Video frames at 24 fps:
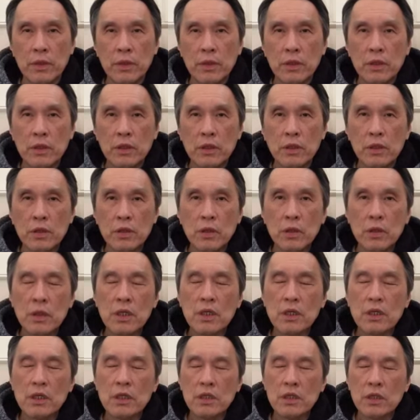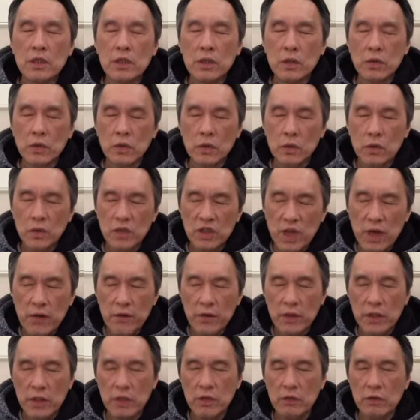So this is to share
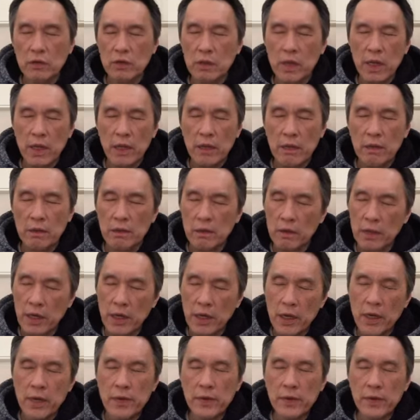with you today, okay?